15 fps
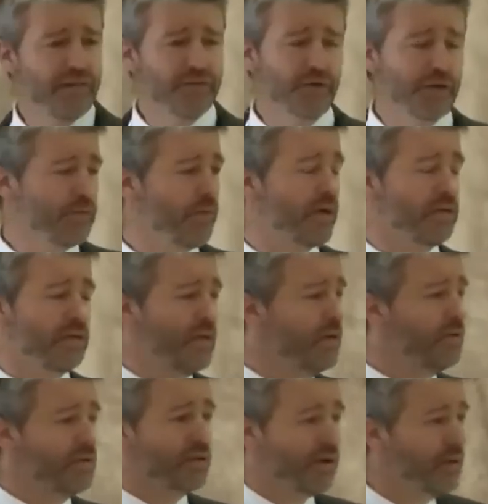everyone
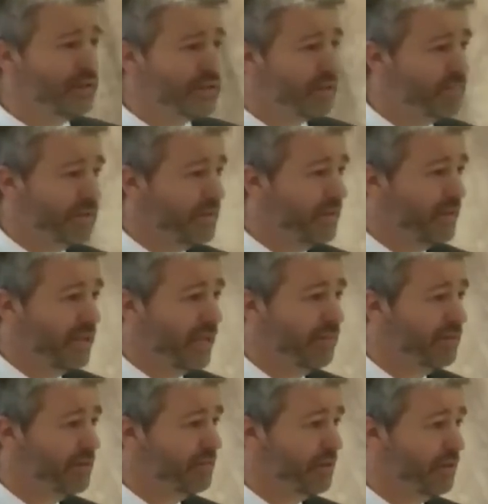who calls upon the
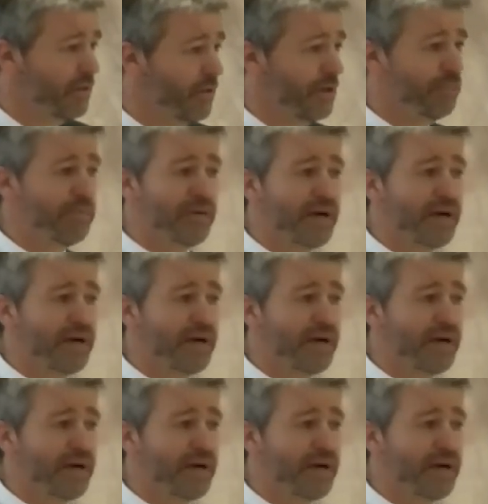name of the Lord,